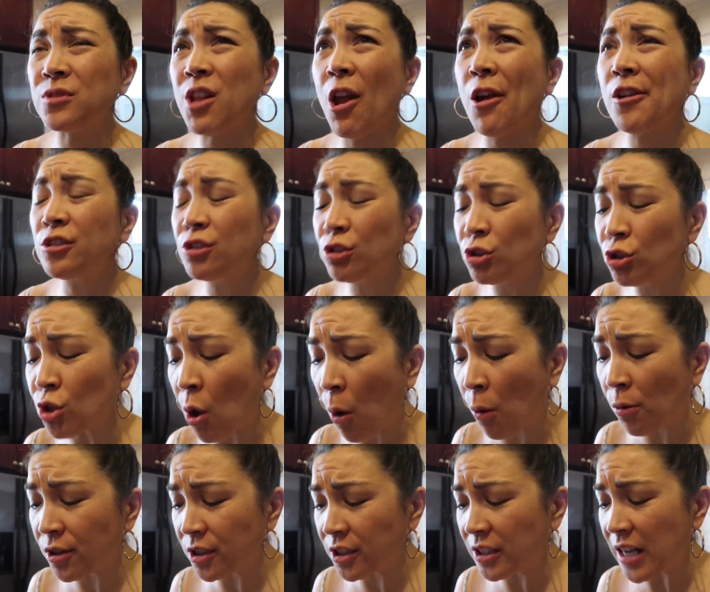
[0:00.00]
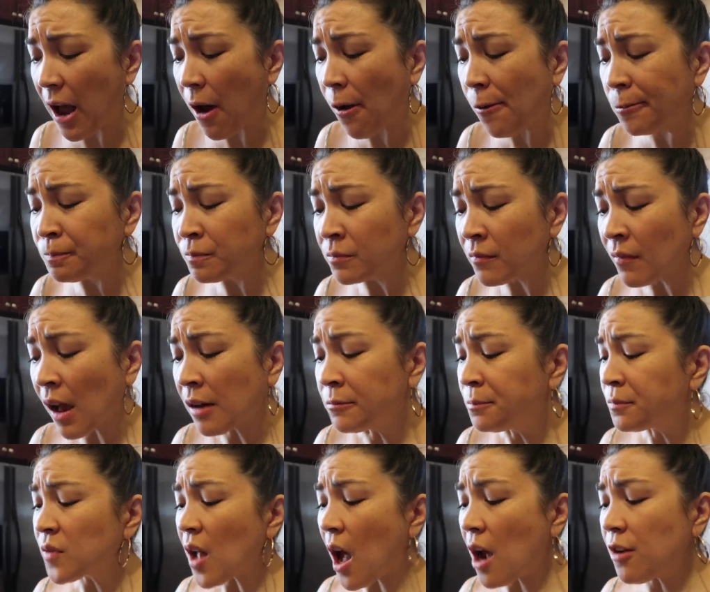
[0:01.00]
They're so good now.
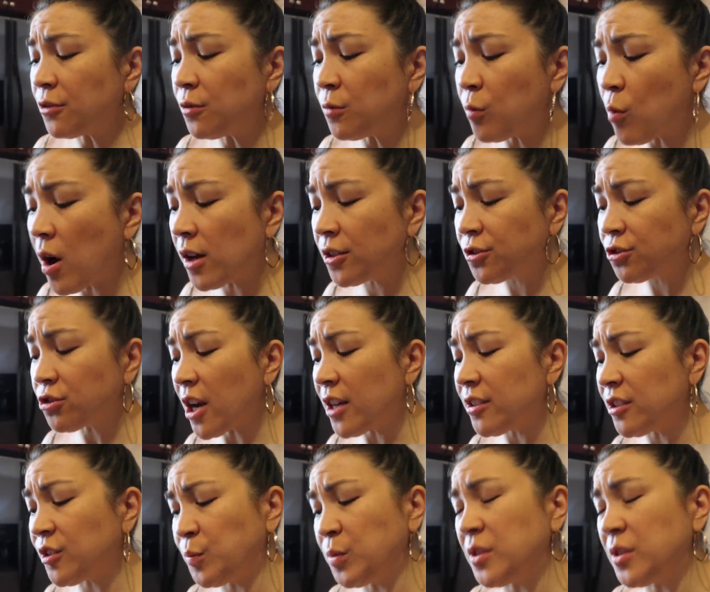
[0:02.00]
I don't want to try this